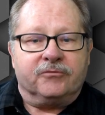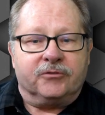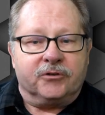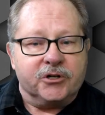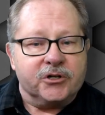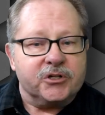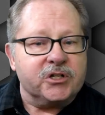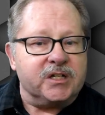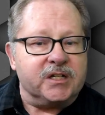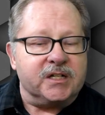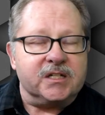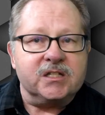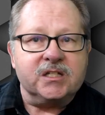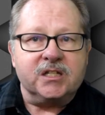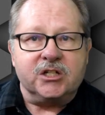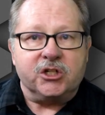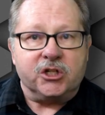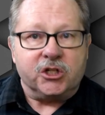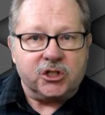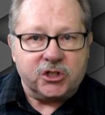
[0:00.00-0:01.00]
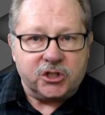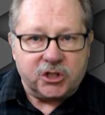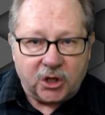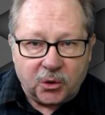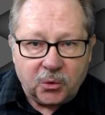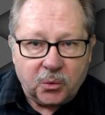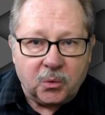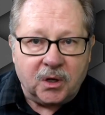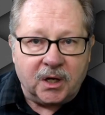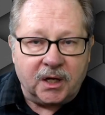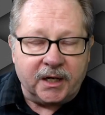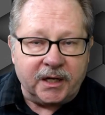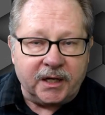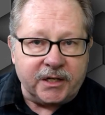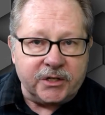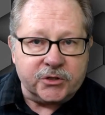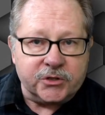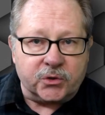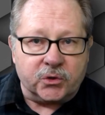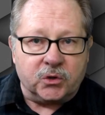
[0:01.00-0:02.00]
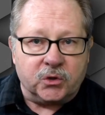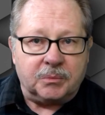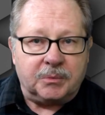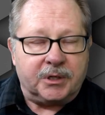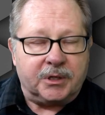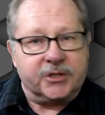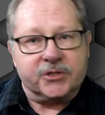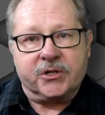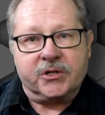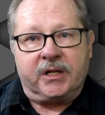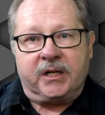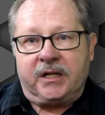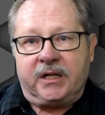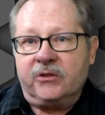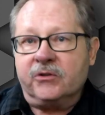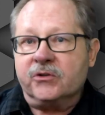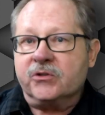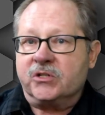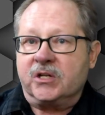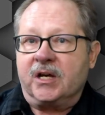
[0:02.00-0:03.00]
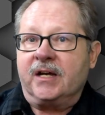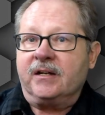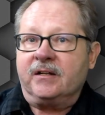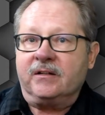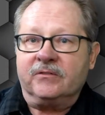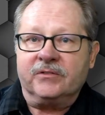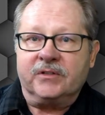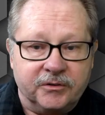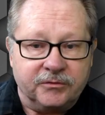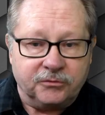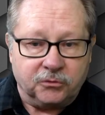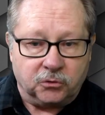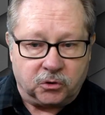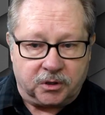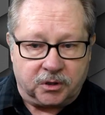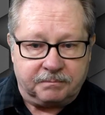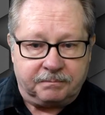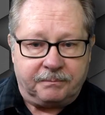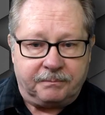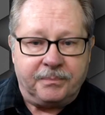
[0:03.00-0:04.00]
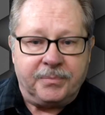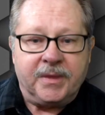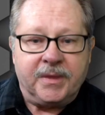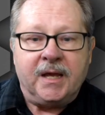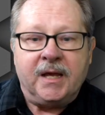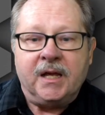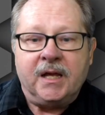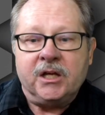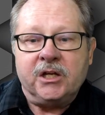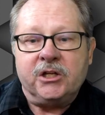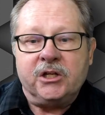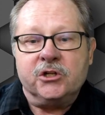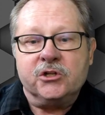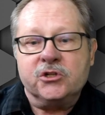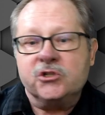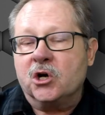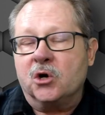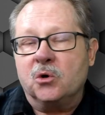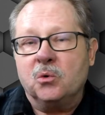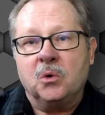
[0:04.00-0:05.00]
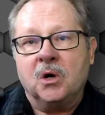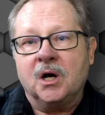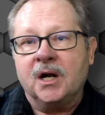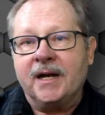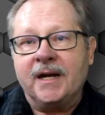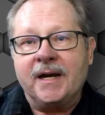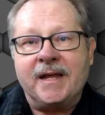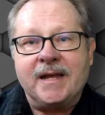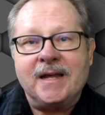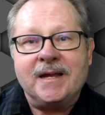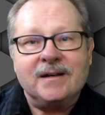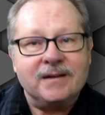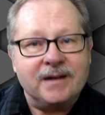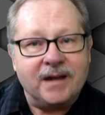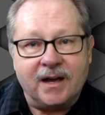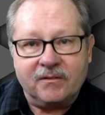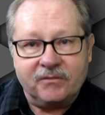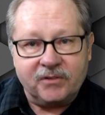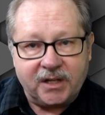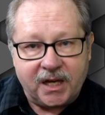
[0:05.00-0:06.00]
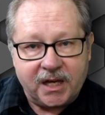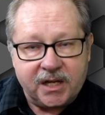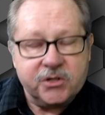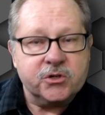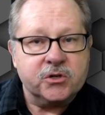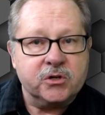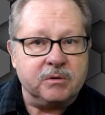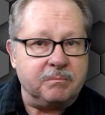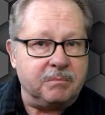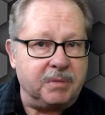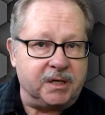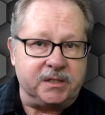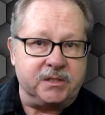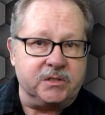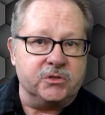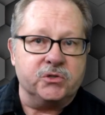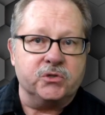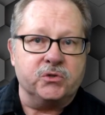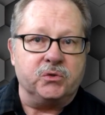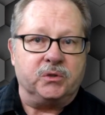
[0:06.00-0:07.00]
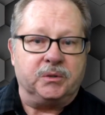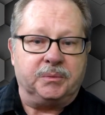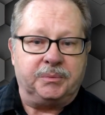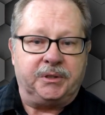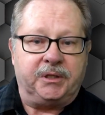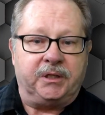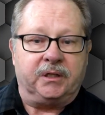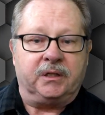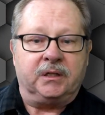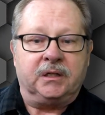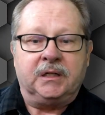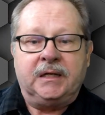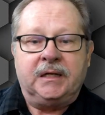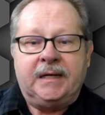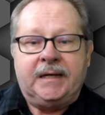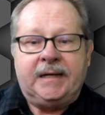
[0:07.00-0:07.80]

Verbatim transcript: first is that you don't want any scroll bars on either side of the form. You don't want any navigation buttons to appear.